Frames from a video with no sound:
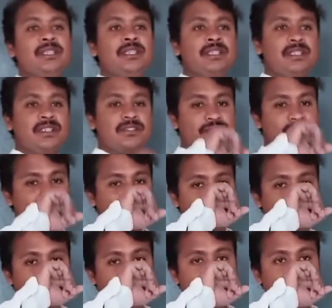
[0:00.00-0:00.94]
if you
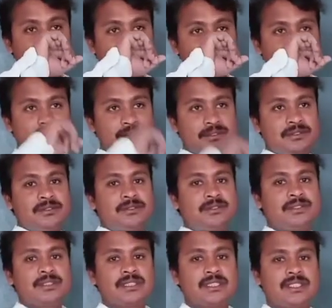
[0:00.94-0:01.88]
come to
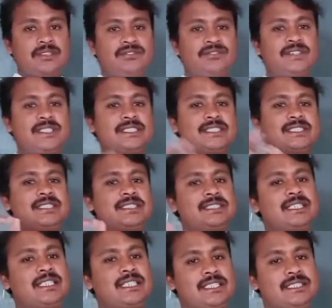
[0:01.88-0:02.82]
the first
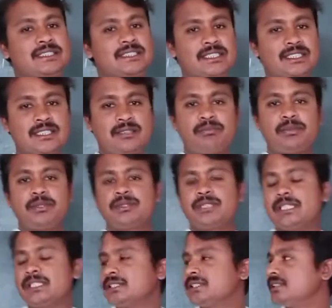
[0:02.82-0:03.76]
generation
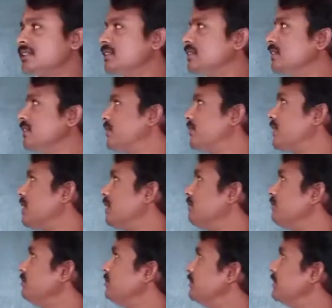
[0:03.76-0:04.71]
computers from
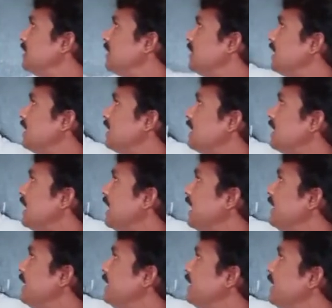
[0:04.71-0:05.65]

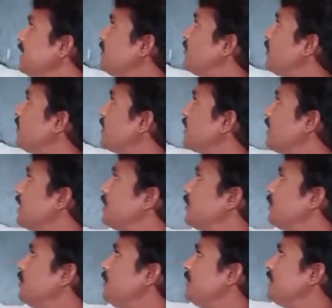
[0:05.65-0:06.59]
1940
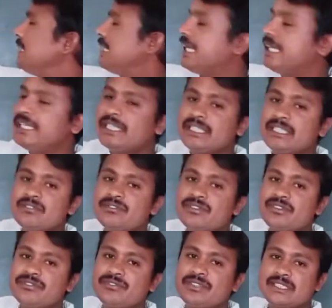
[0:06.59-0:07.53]
to
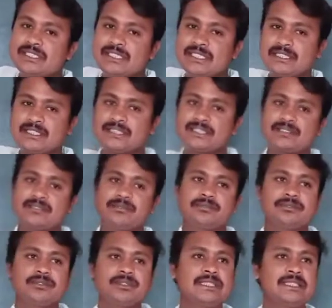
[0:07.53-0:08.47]
1956,
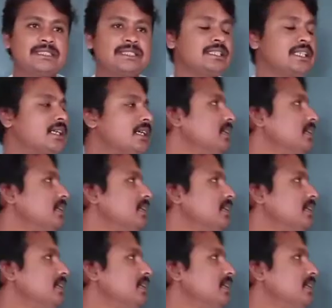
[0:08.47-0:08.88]
there is the